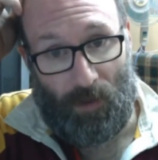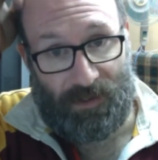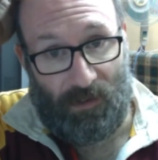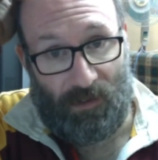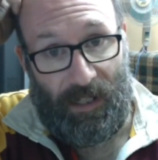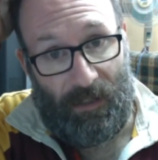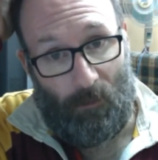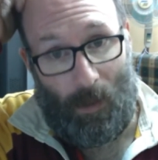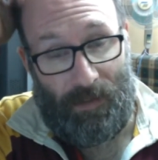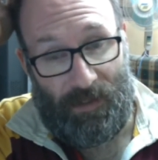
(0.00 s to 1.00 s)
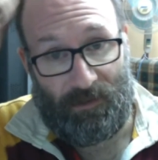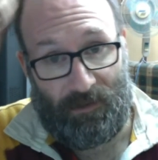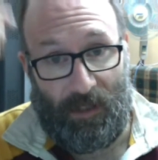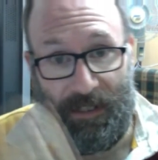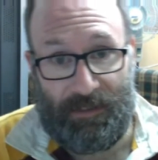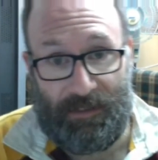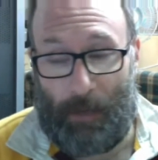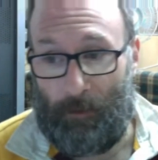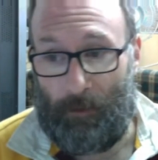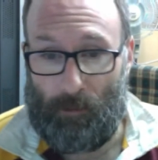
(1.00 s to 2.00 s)
what this leak, where this leak is
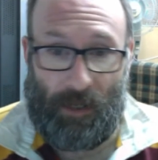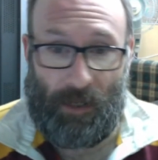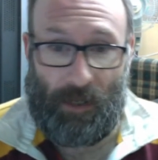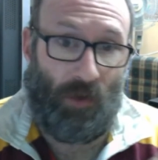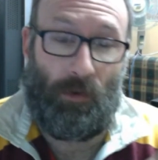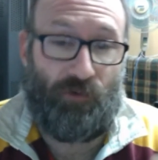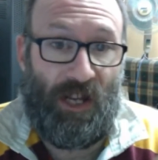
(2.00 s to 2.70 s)
coming from. Now, it's not the